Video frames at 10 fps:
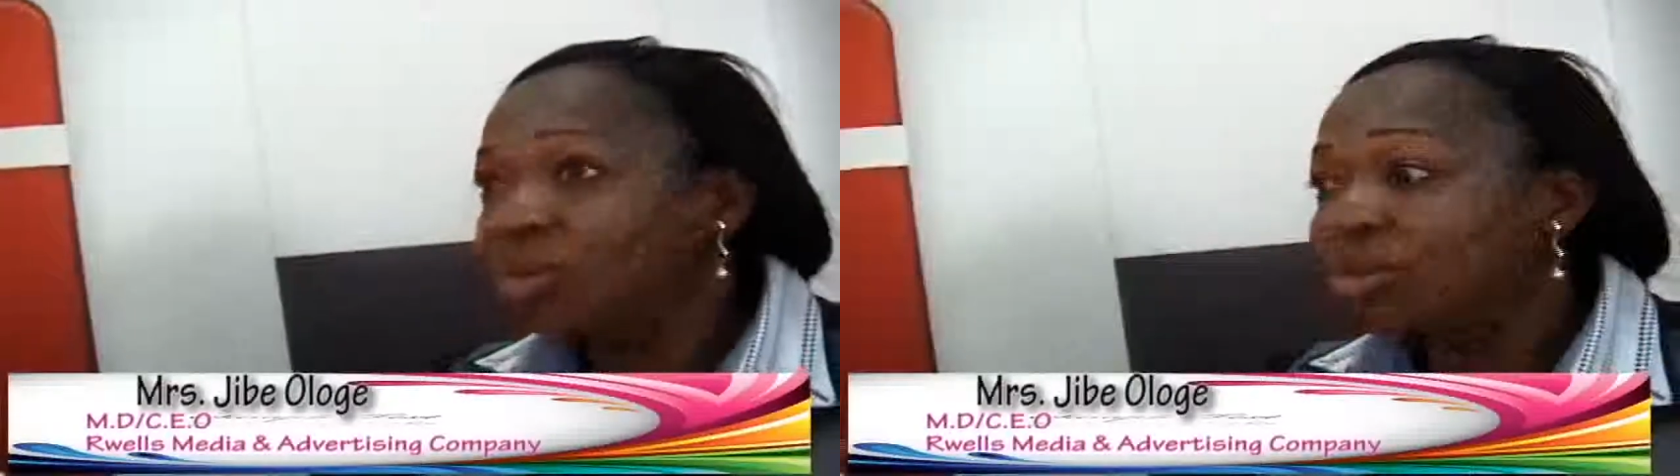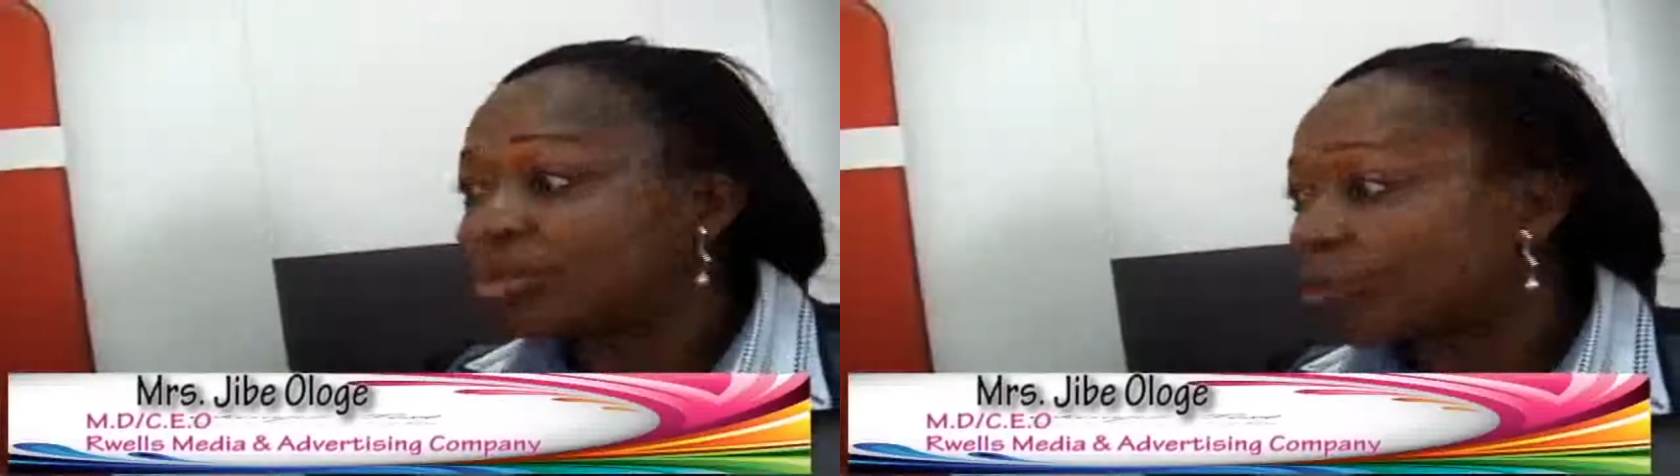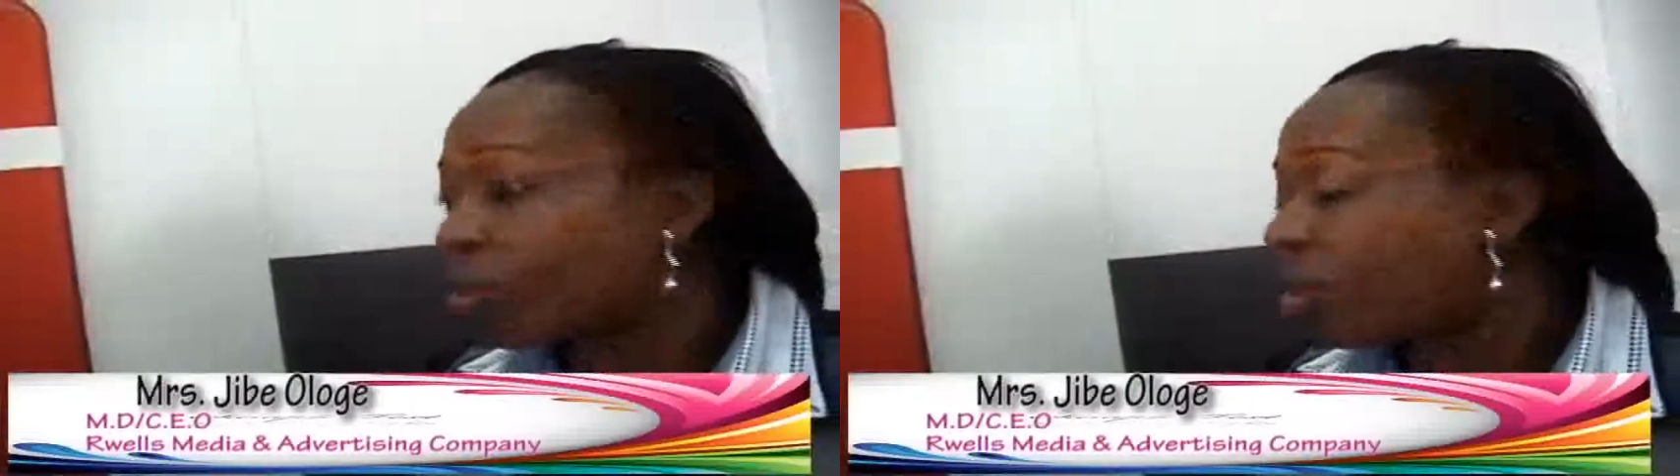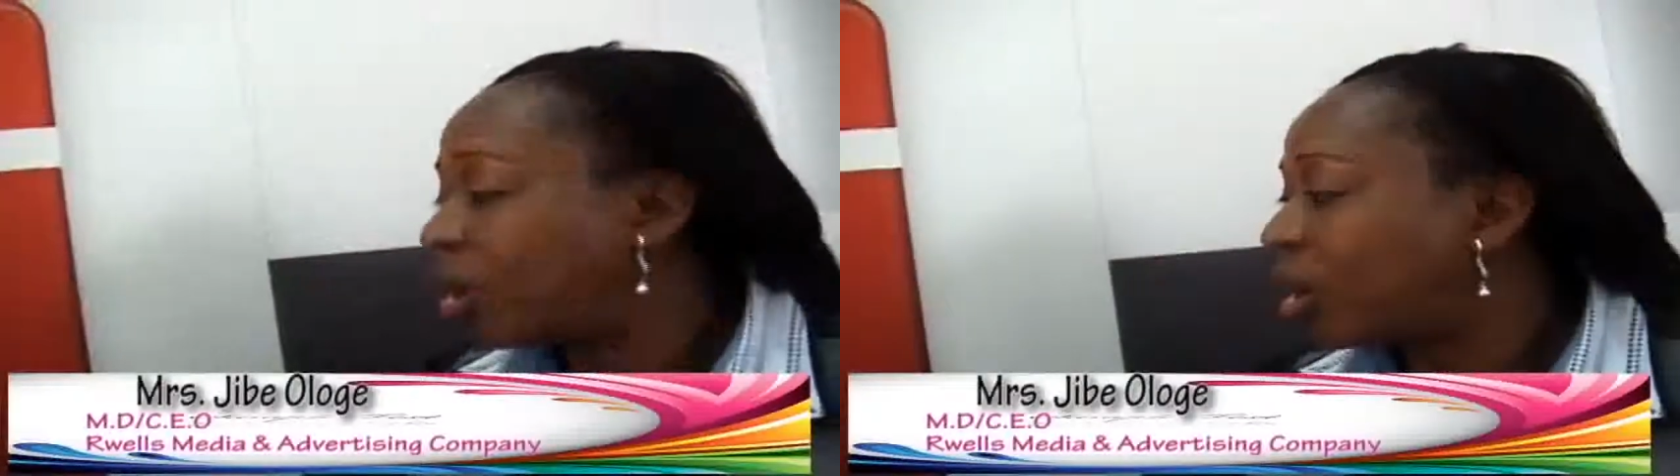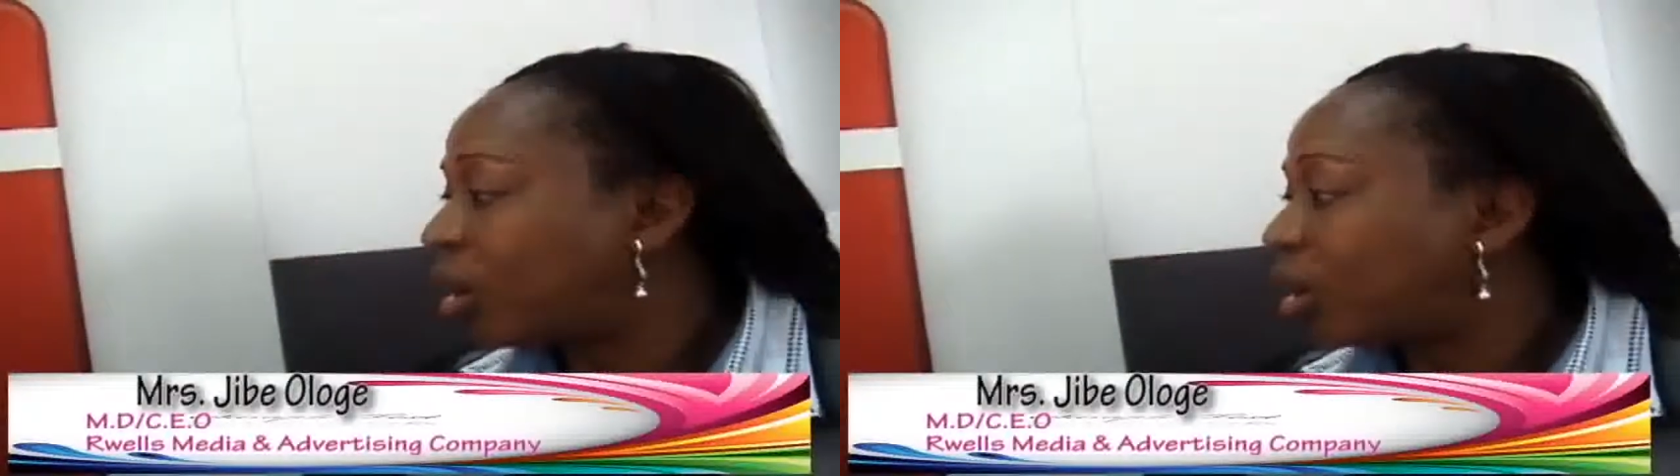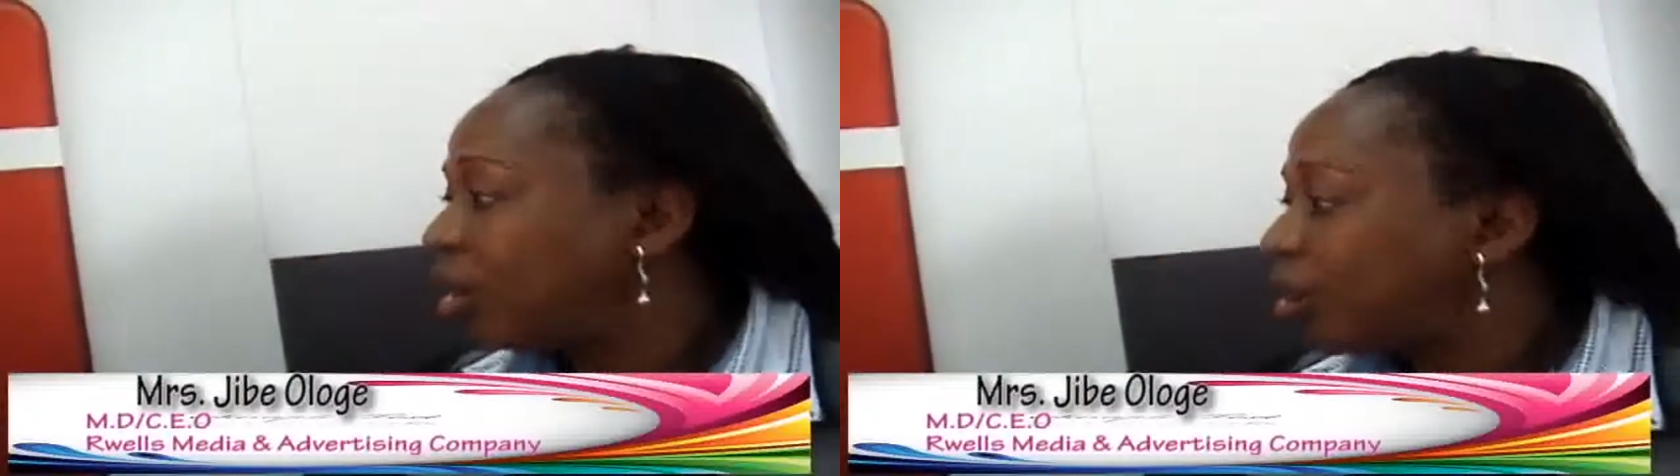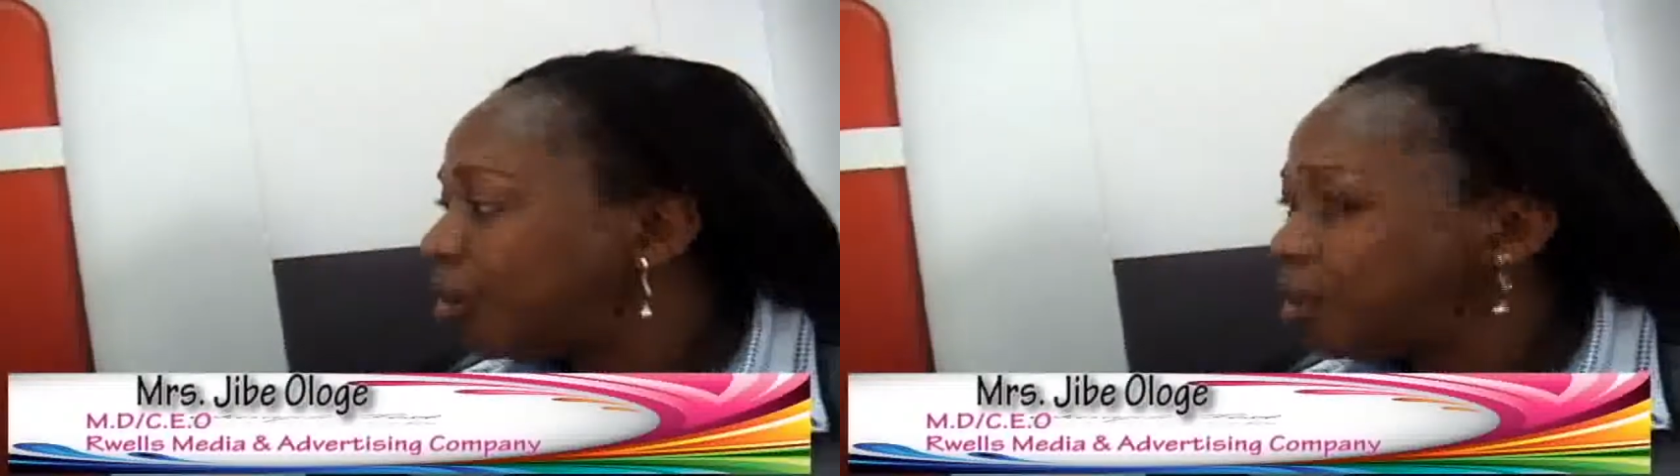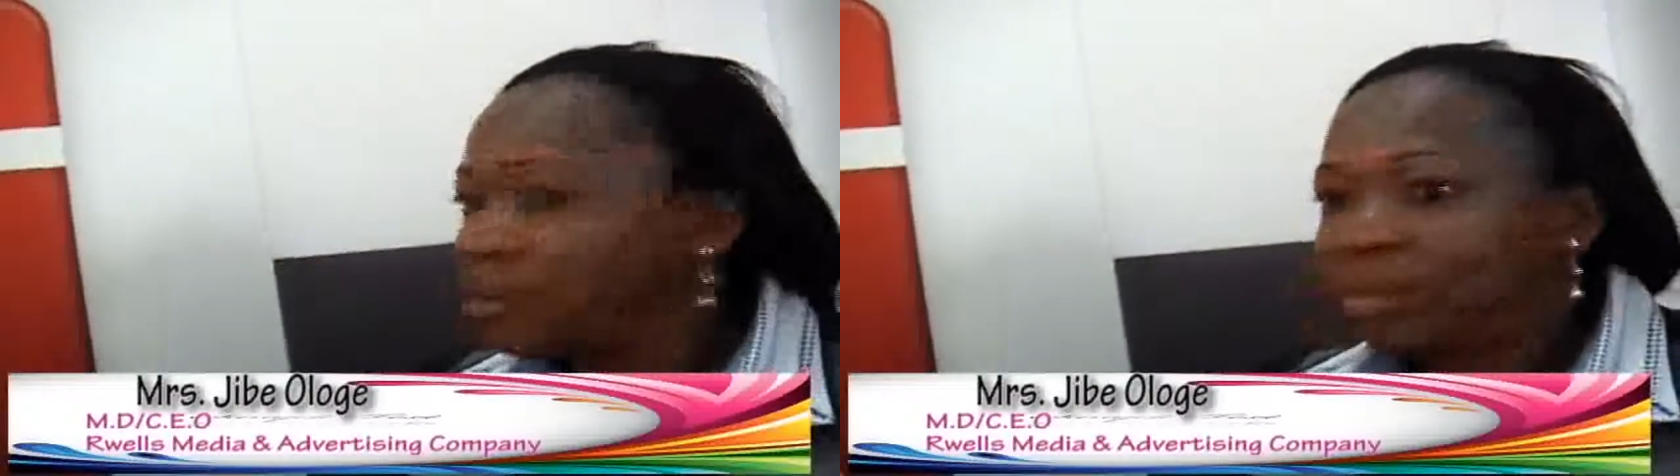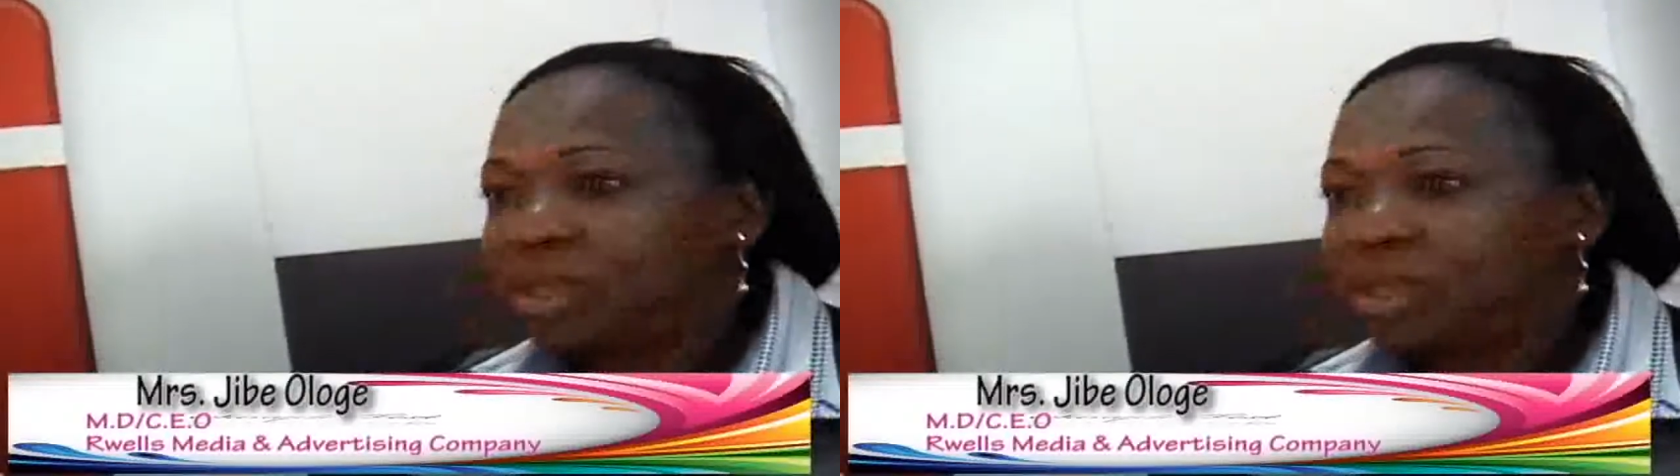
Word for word: produce for, you know,